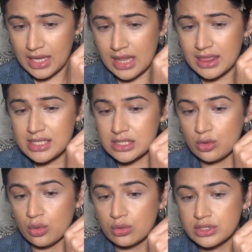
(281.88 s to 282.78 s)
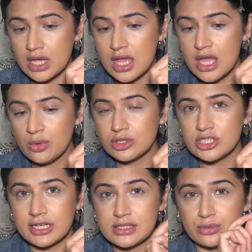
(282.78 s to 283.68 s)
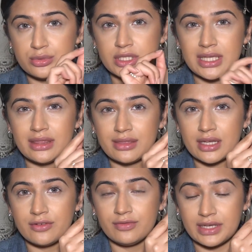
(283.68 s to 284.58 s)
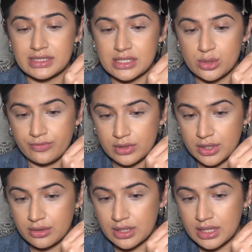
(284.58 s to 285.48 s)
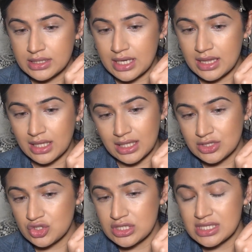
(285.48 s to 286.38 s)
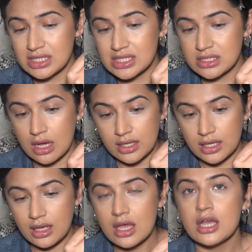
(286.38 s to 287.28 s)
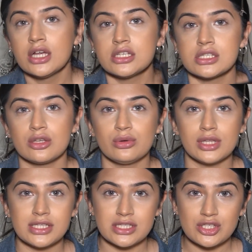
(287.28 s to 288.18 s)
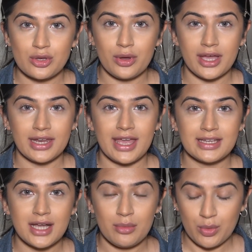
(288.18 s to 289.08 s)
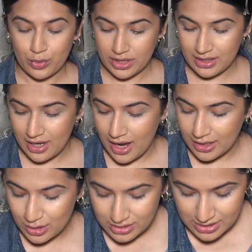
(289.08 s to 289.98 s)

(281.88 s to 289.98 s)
And this gold, which has really thick flexes of glitter in it, I think it's just stunning. So let's just go ahead and come up with an eye look